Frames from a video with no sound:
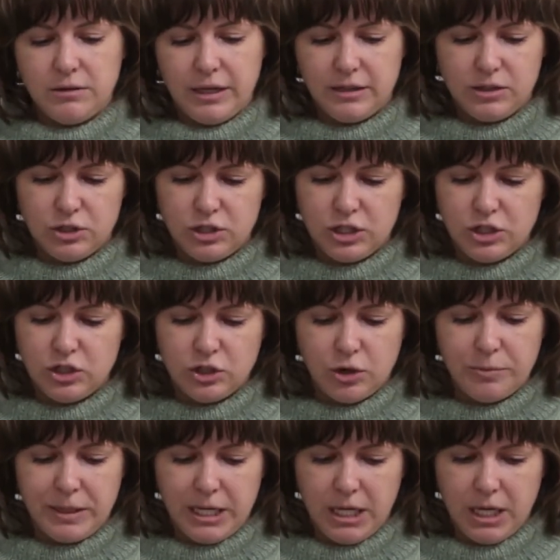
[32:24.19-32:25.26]
Like, there's just so
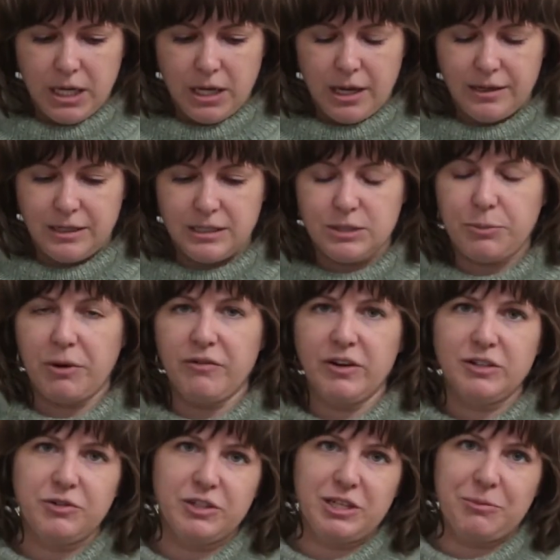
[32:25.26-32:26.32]
many, and it's perfect
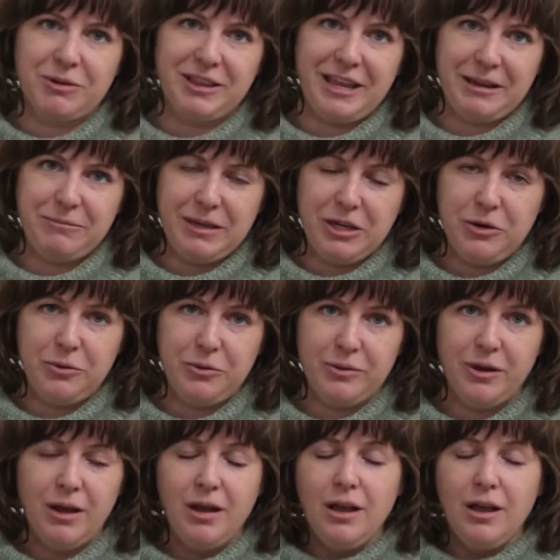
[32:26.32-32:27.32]
for someone like me who